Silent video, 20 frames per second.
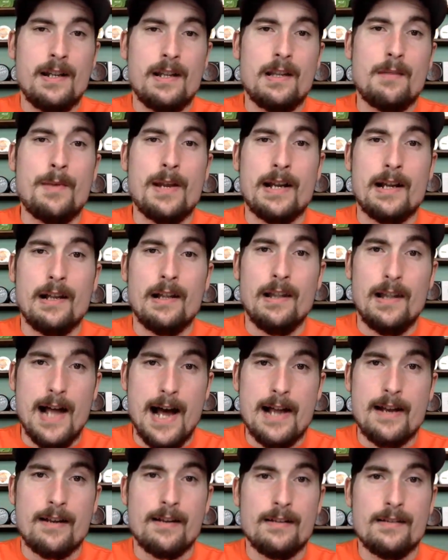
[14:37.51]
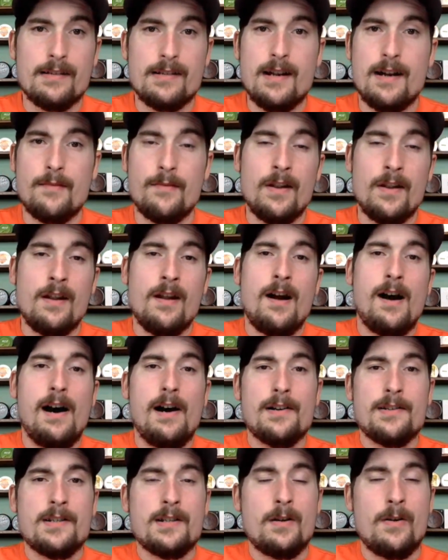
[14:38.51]
They make a lot of good stuff.
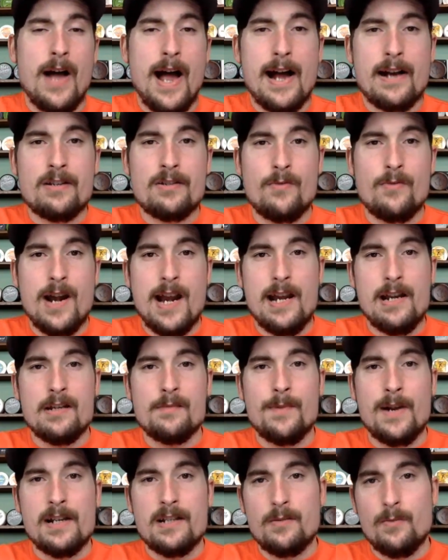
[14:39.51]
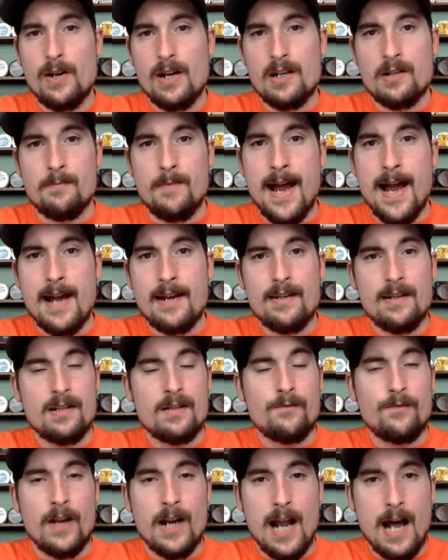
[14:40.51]
Also, X Range by Swedish Match is
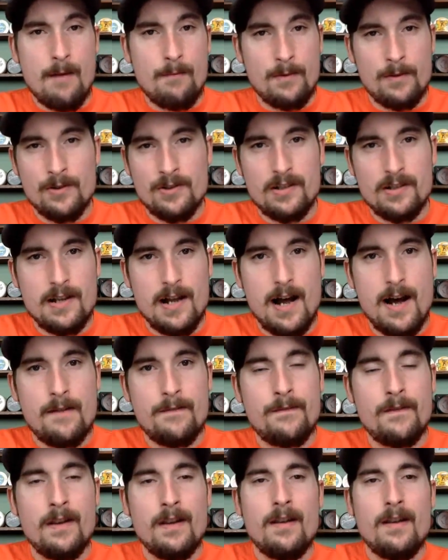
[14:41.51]
phenomenal stuff.